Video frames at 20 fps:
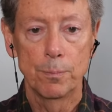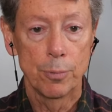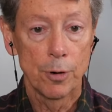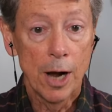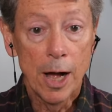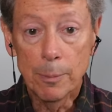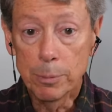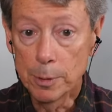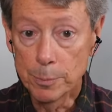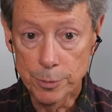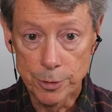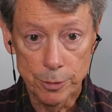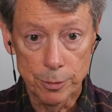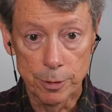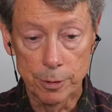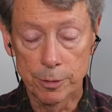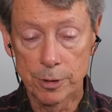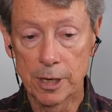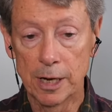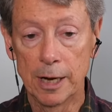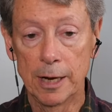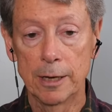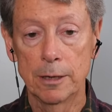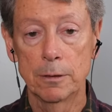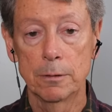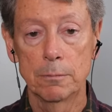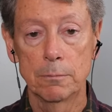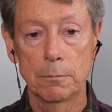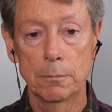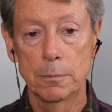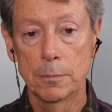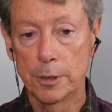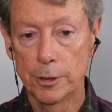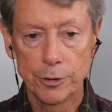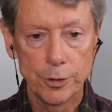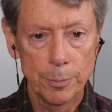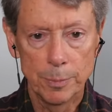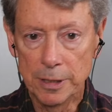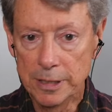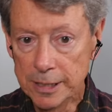Problems are okay.
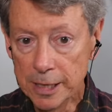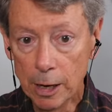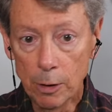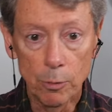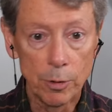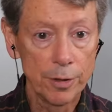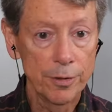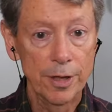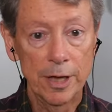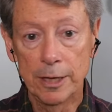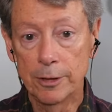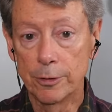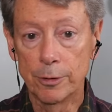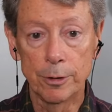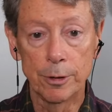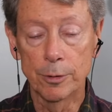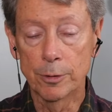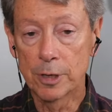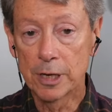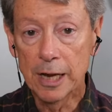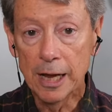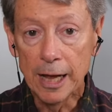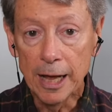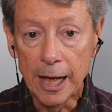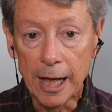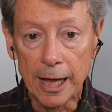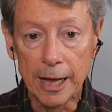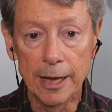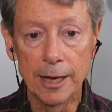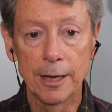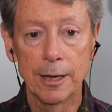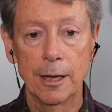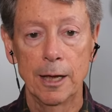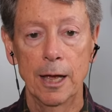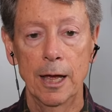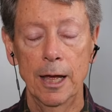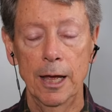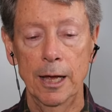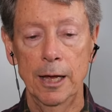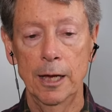They're to be dealt with and they're okay.
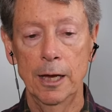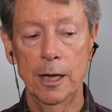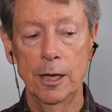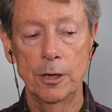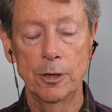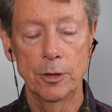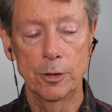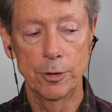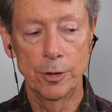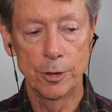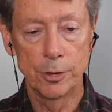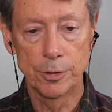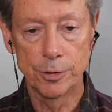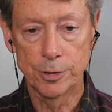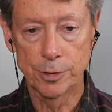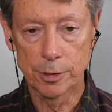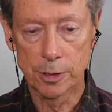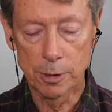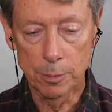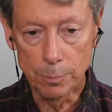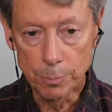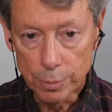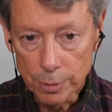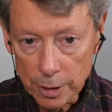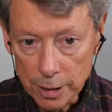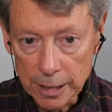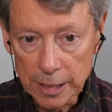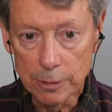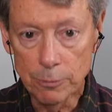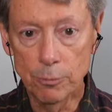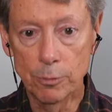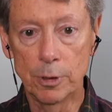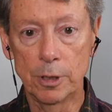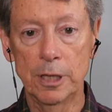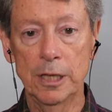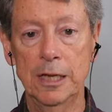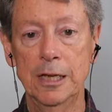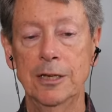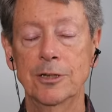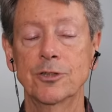And there's complete
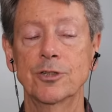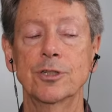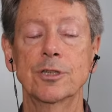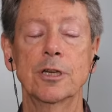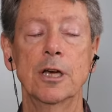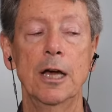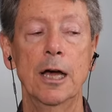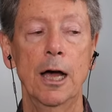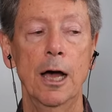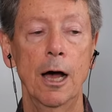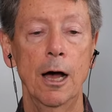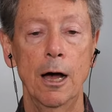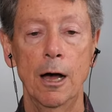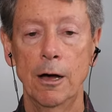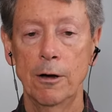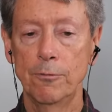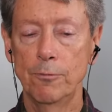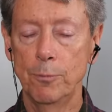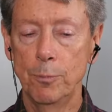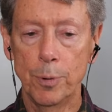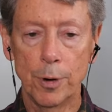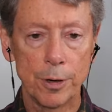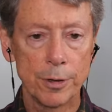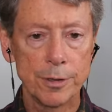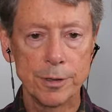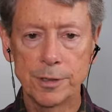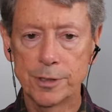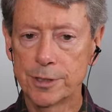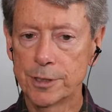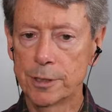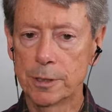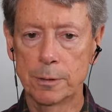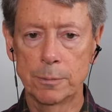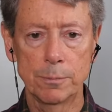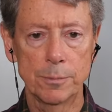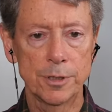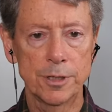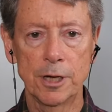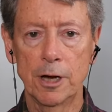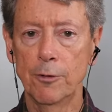release of
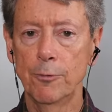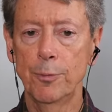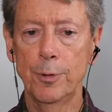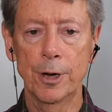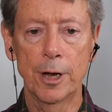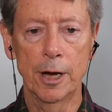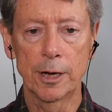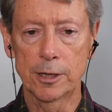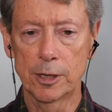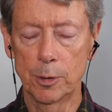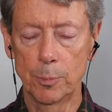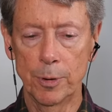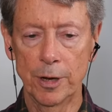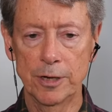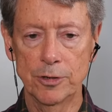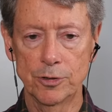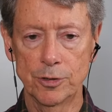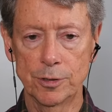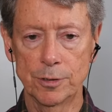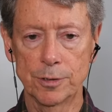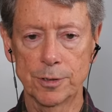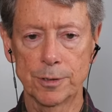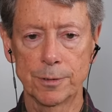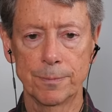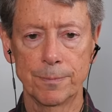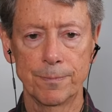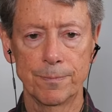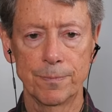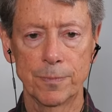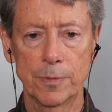burdensome self preoccupations.